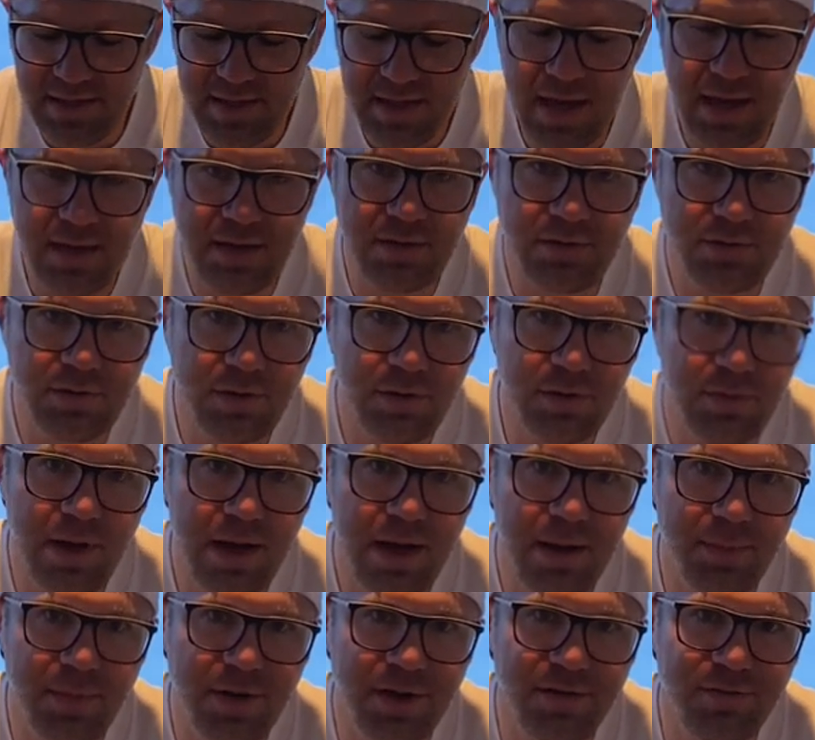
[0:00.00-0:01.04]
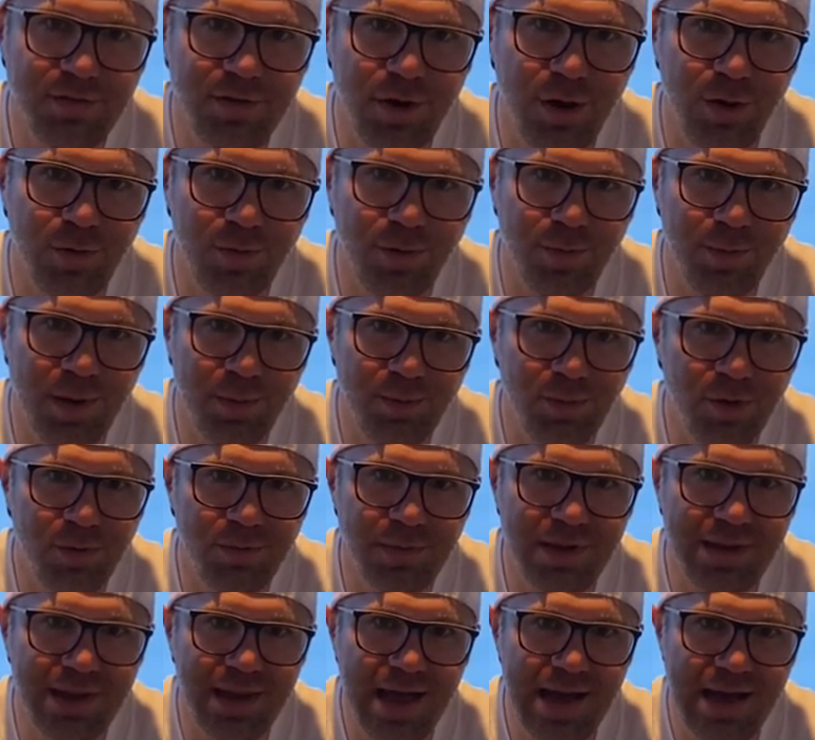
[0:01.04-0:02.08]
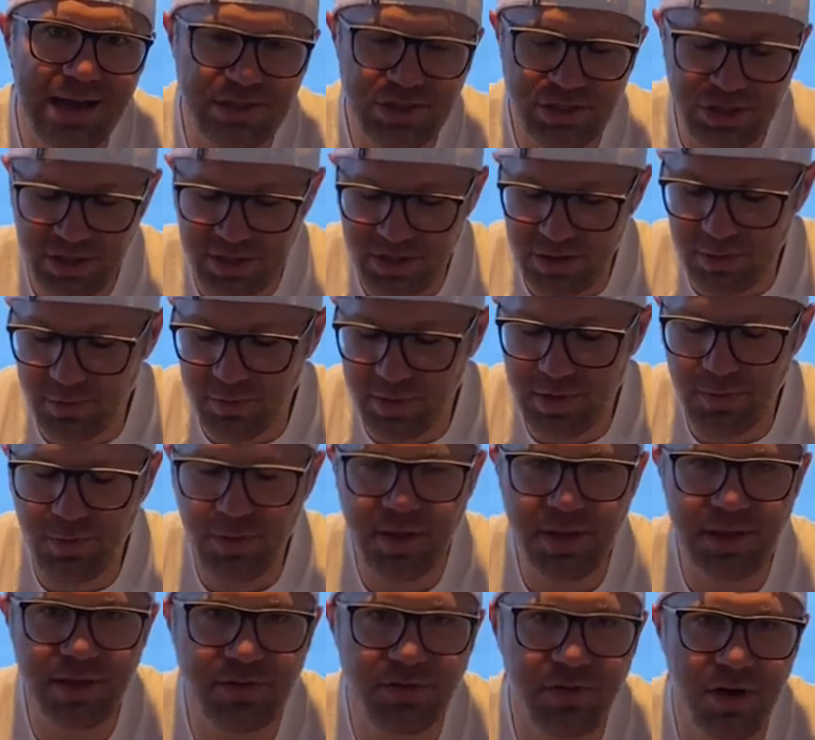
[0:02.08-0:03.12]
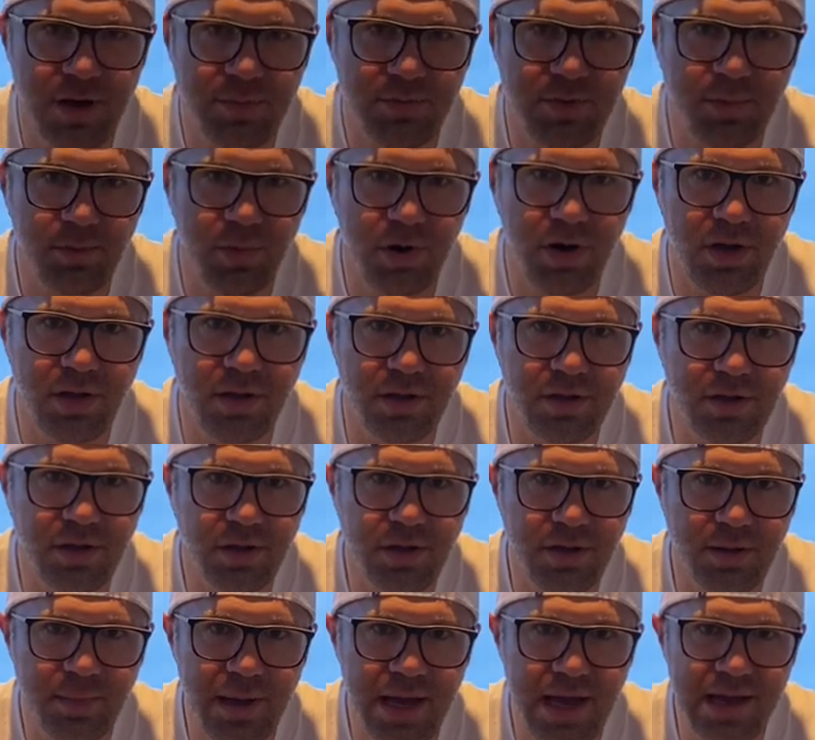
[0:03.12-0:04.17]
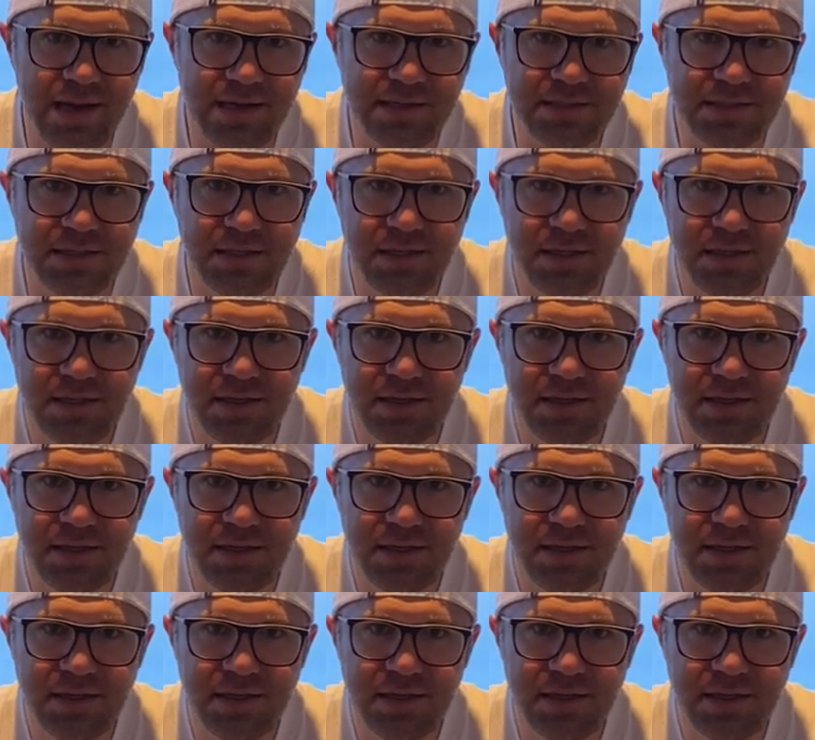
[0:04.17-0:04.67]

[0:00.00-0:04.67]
I don't know how many of y'all remember, but last year we really dropped the ball on goodie bags.